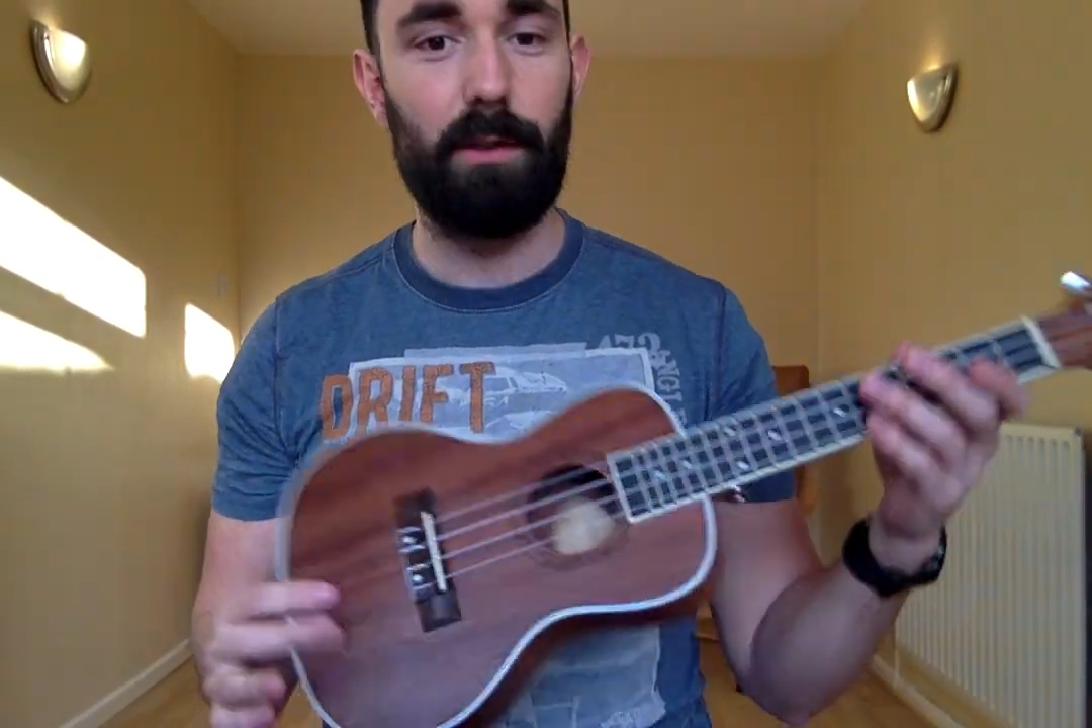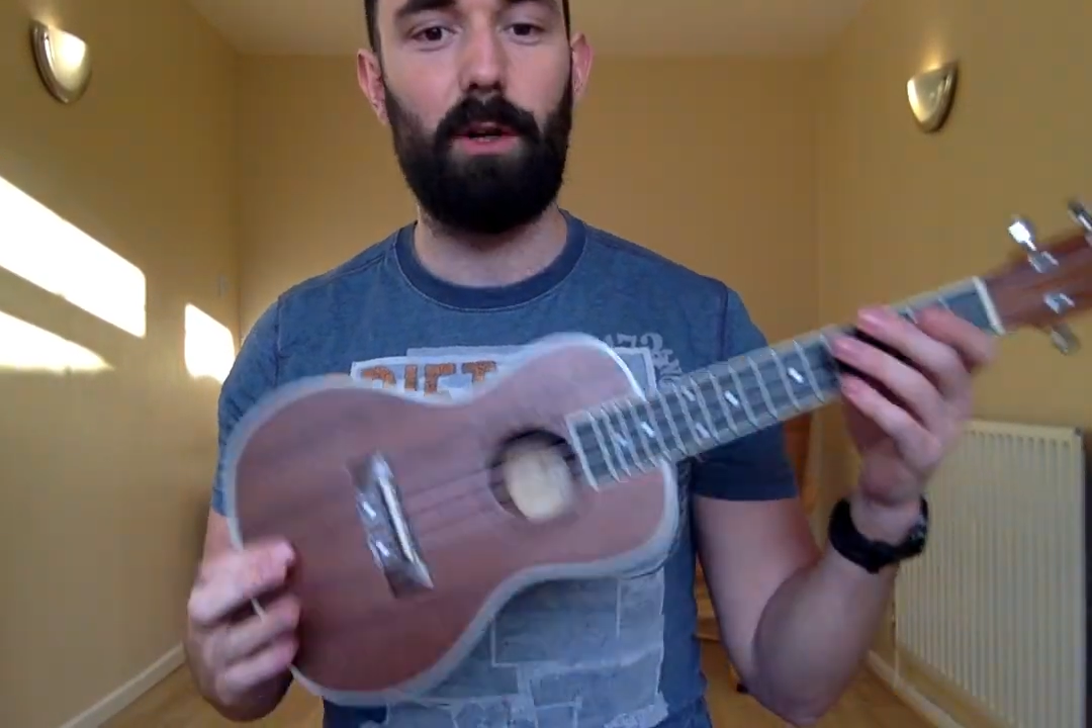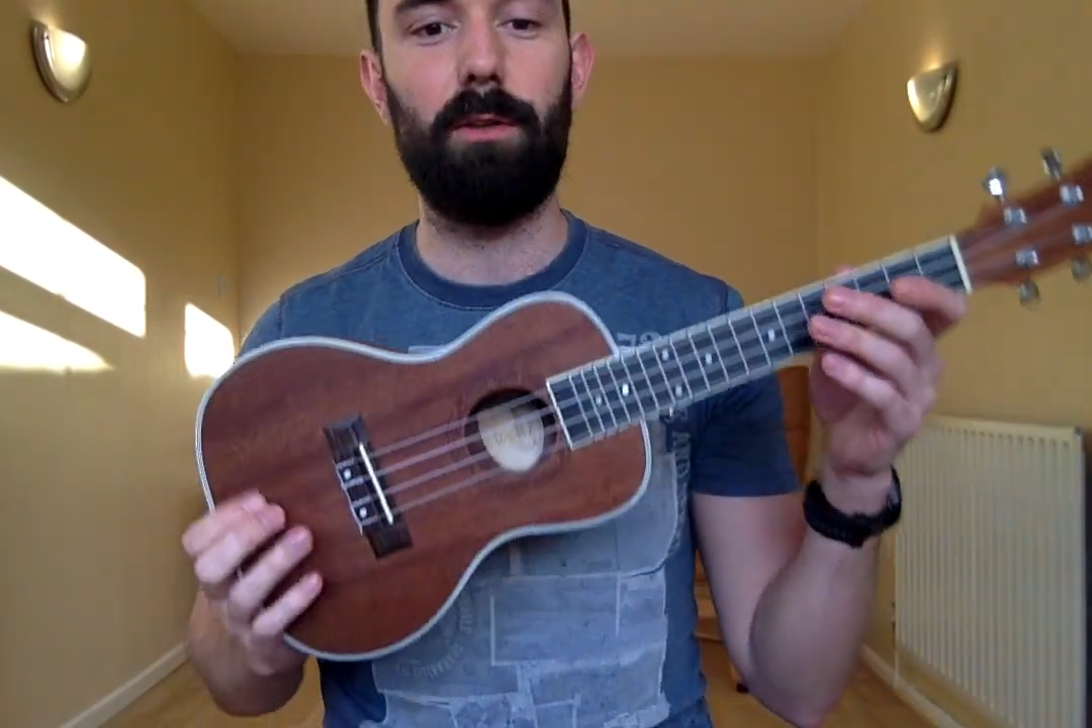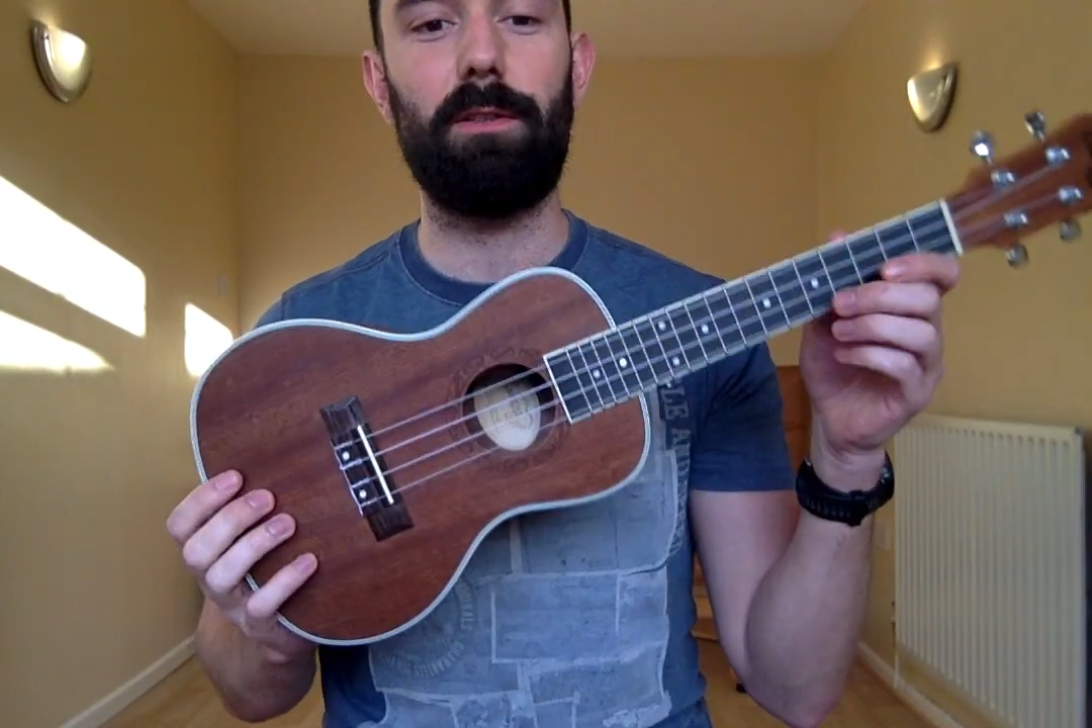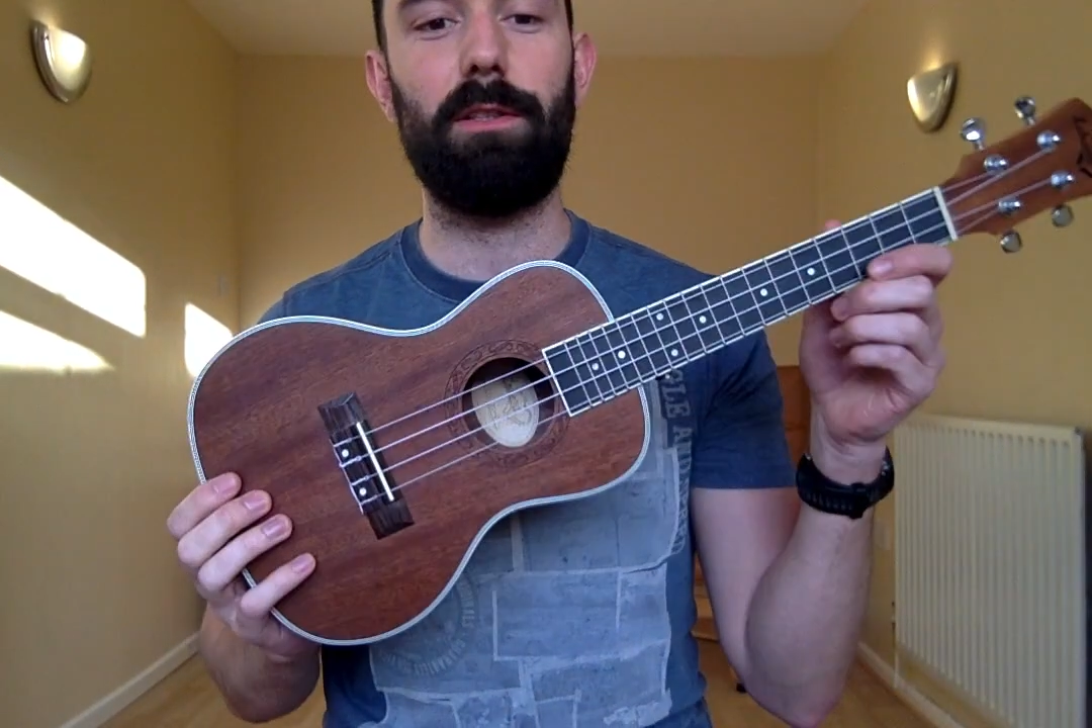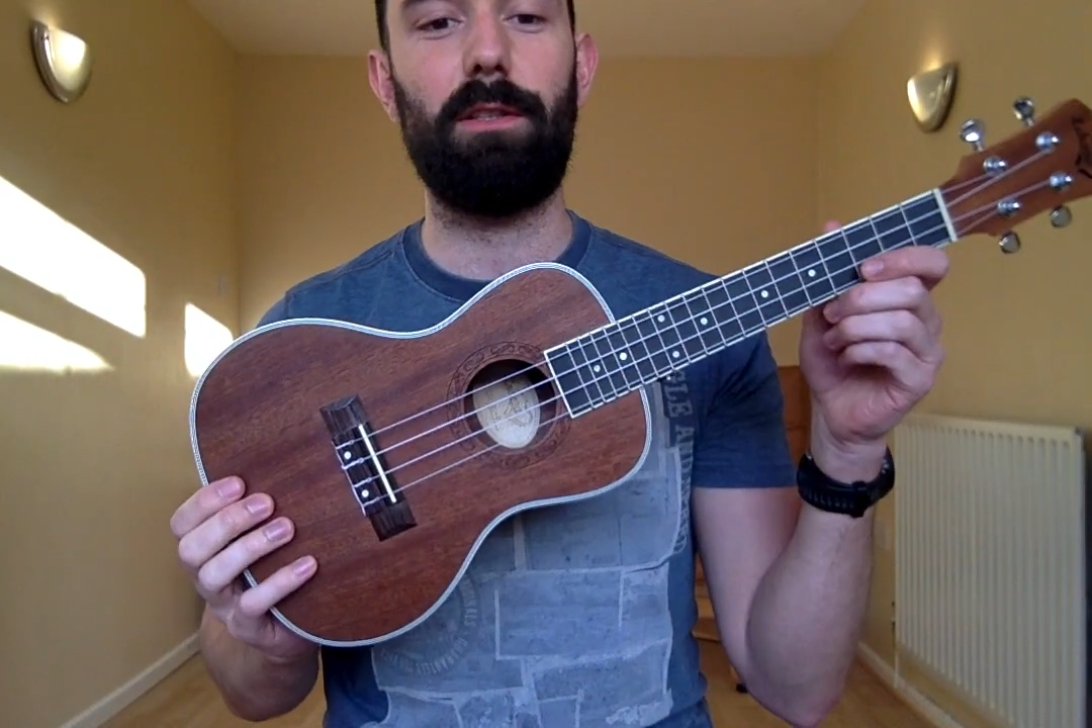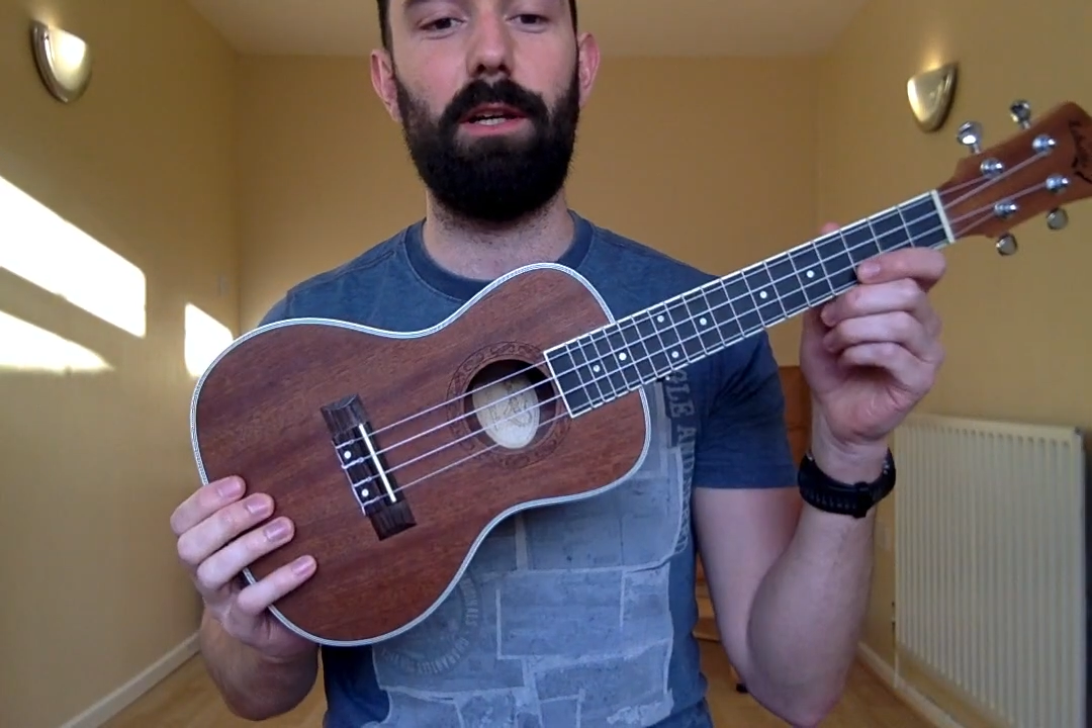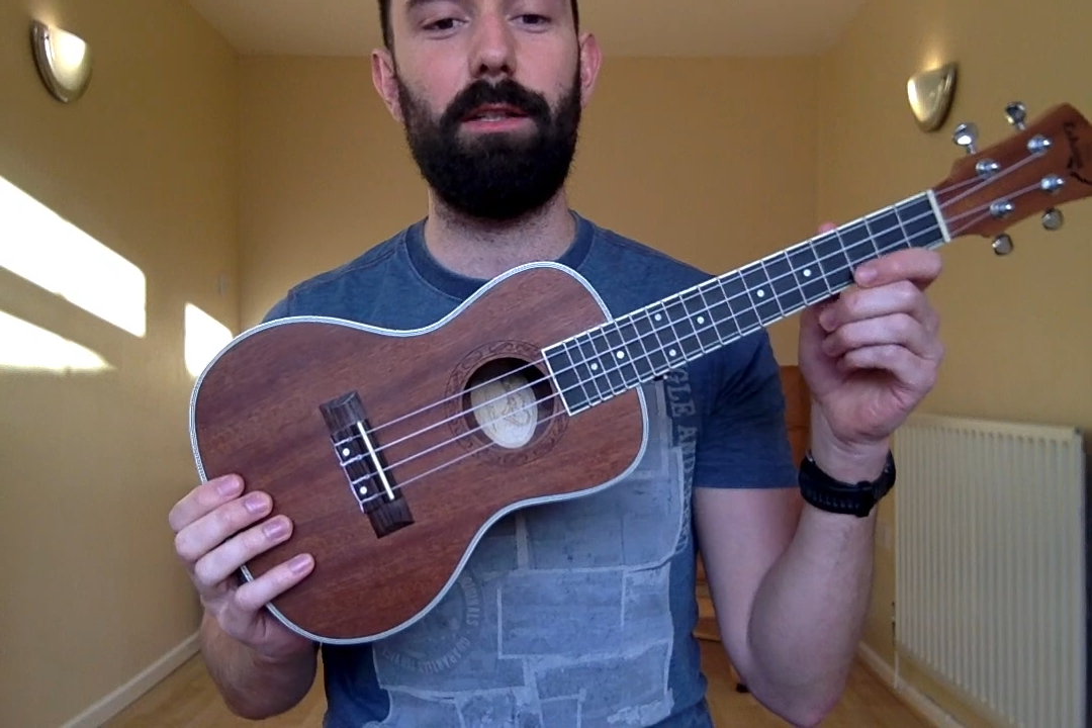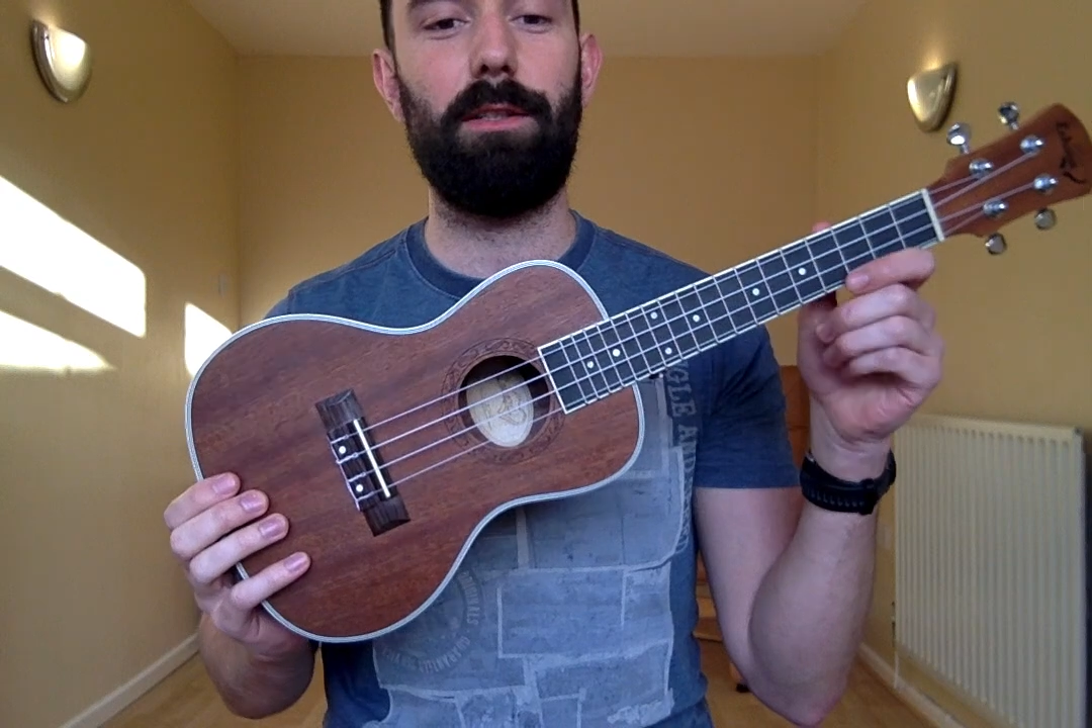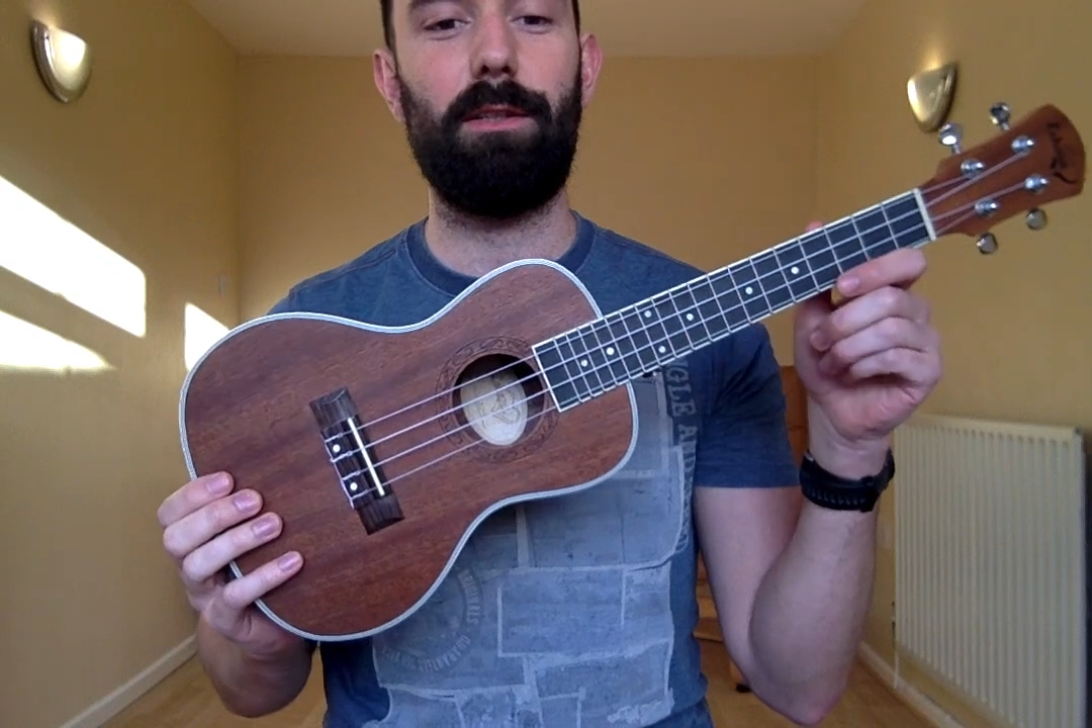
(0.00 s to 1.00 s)
concert
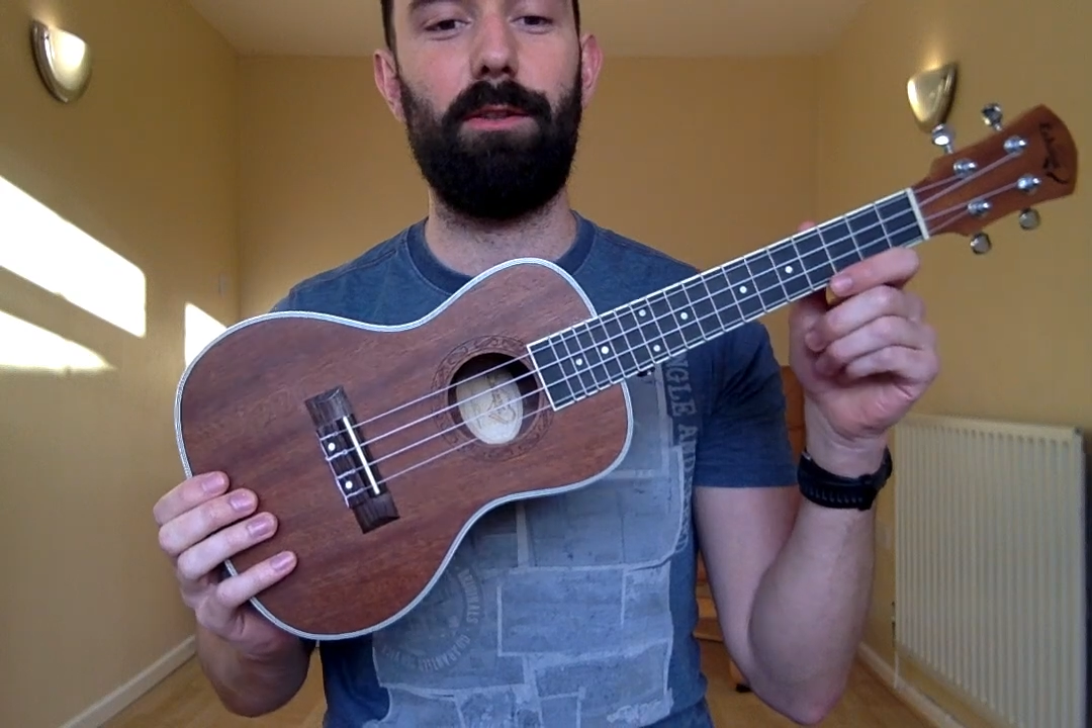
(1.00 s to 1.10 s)
size